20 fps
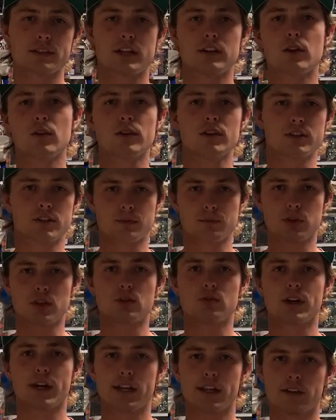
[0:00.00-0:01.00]
I know there's some
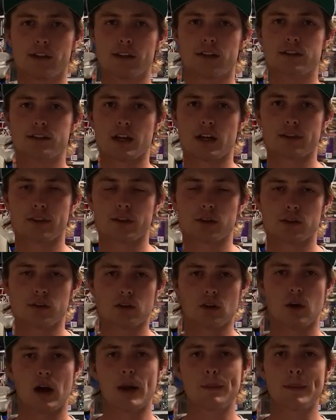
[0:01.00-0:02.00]
good regulators out there,
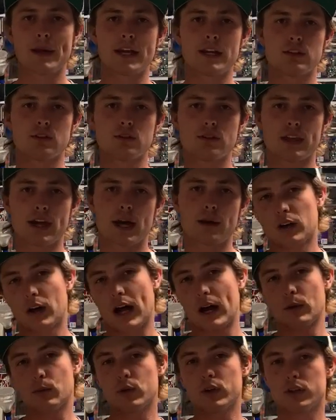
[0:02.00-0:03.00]
so I may do that.
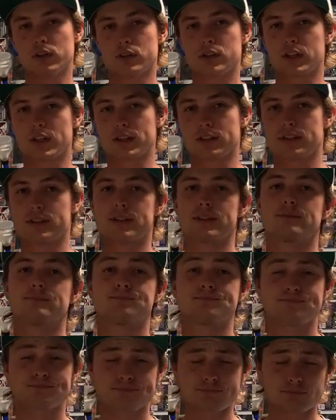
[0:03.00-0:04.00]
I will just
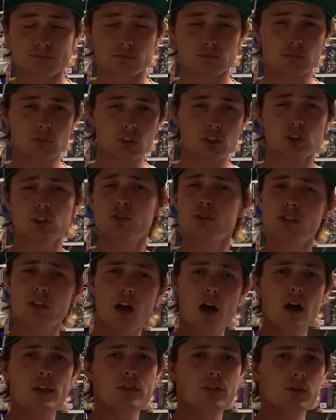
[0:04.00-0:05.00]
use the
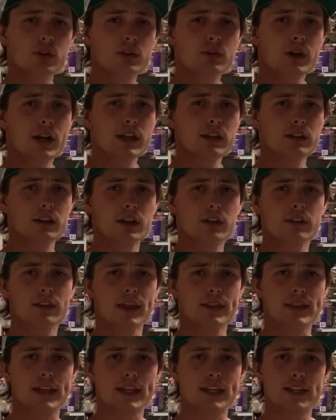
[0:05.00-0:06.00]
On3 regulator
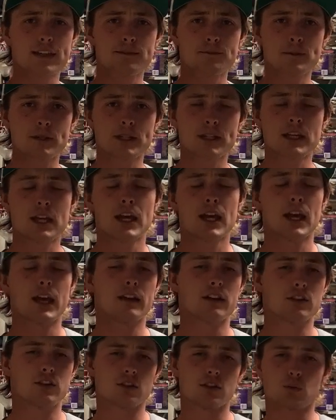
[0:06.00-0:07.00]
that they give me,
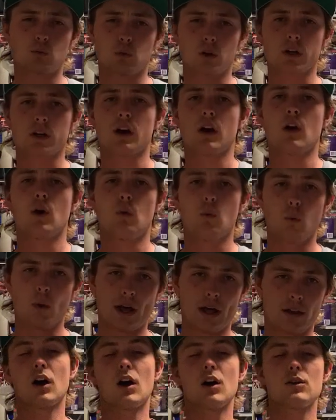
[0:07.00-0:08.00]
and it should work
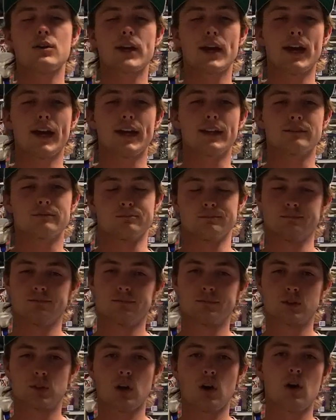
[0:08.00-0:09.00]
well. Okay.
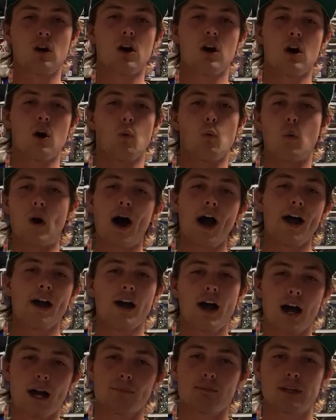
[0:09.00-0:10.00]
So why
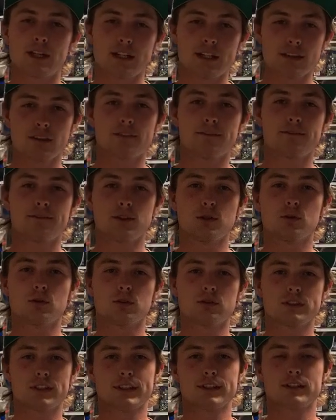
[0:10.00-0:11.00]
I'm getting the
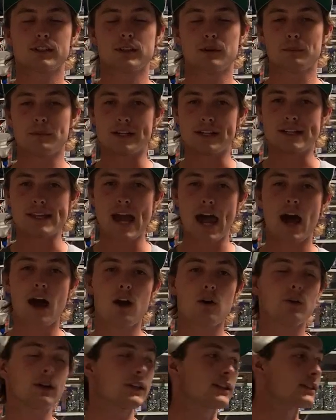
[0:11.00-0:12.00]
fuel system
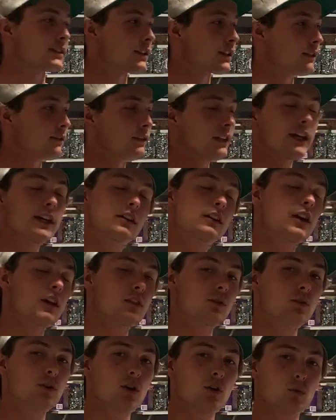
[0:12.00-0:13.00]
now instead of later on
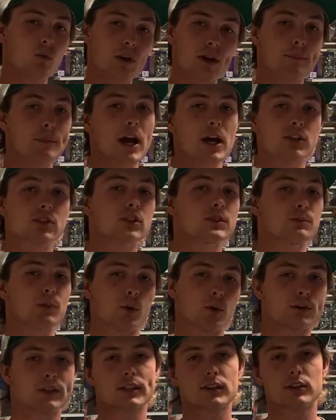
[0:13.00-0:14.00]
the road when I'm actually
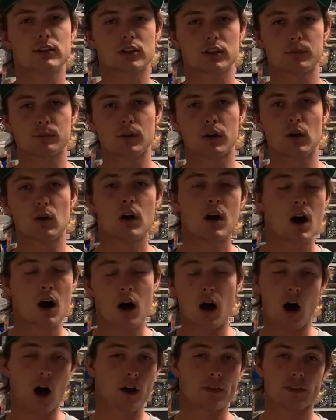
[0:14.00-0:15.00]
bolting the turbo
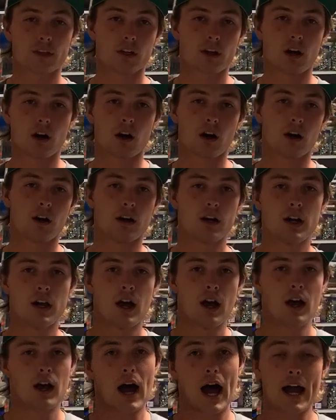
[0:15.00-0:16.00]
on the car.
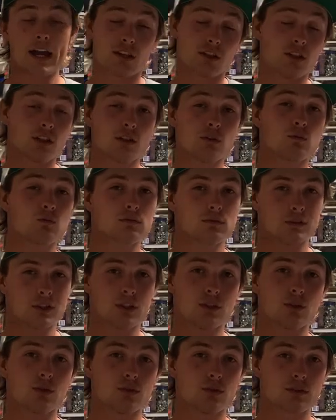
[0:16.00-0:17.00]
I could
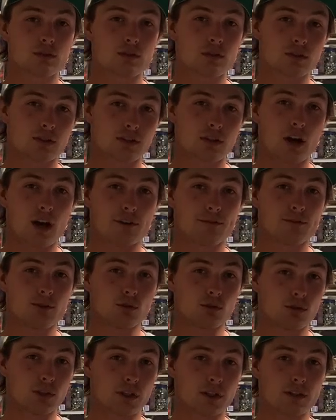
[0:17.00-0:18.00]
use stock
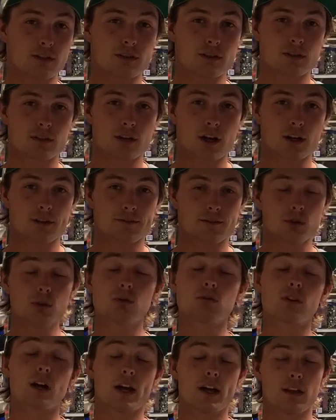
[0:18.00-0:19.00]
fuel rails and stock
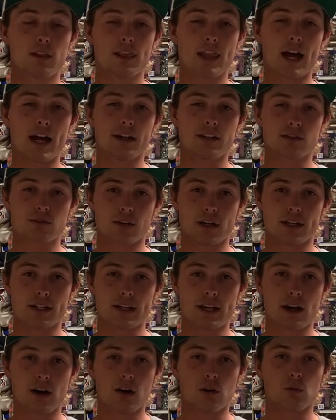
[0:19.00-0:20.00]
fuel lines right
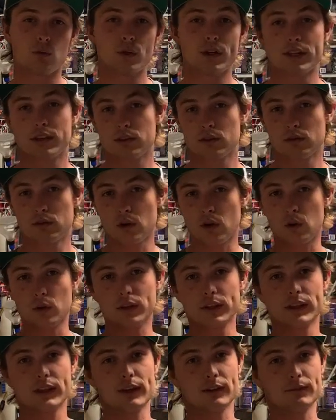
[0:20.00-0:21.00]
now with
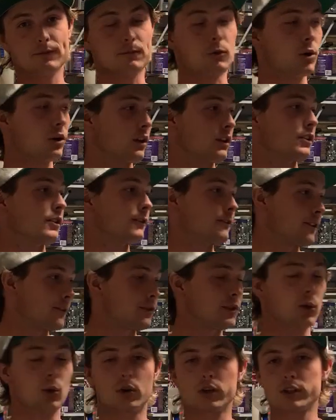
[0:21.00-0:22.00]
only the
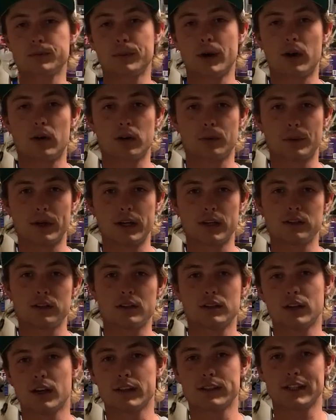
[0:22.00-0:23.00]
450 horsepower my
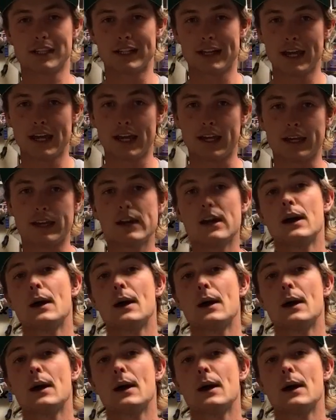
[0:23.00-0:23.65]
engine does in A.